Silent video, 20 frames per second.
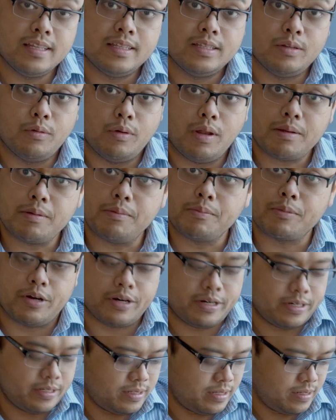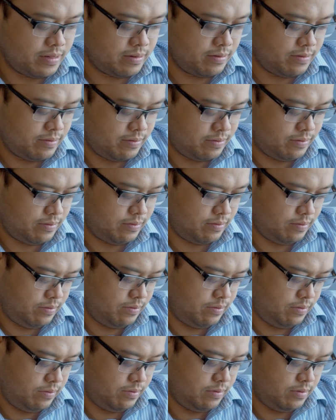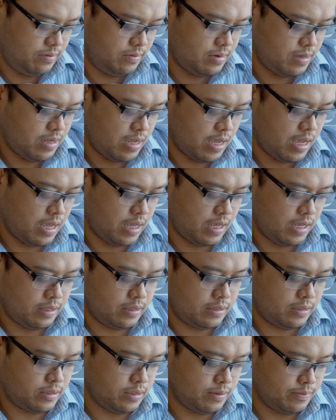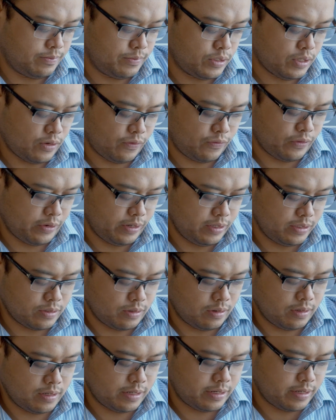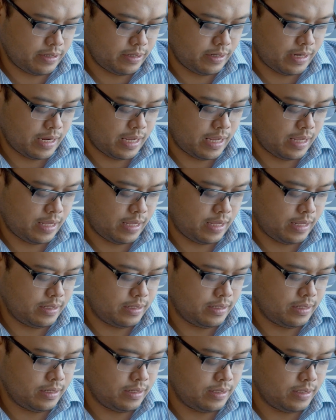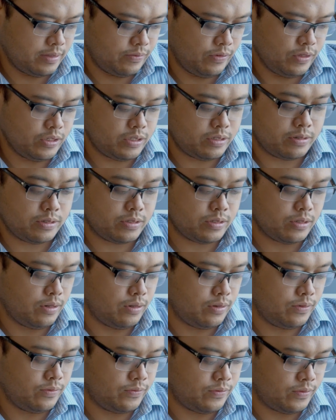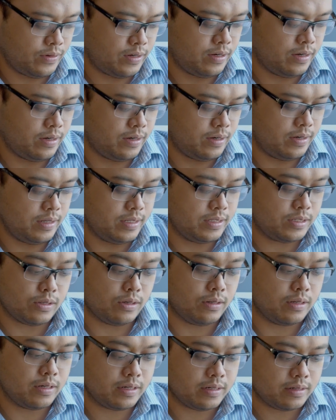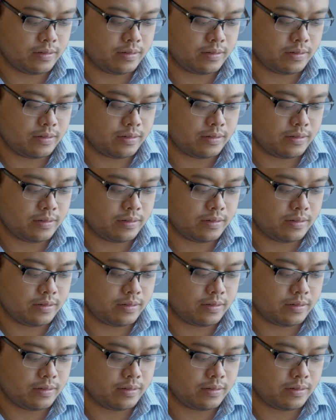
the welcome card and some software installer and the DaVinci Resolve installer.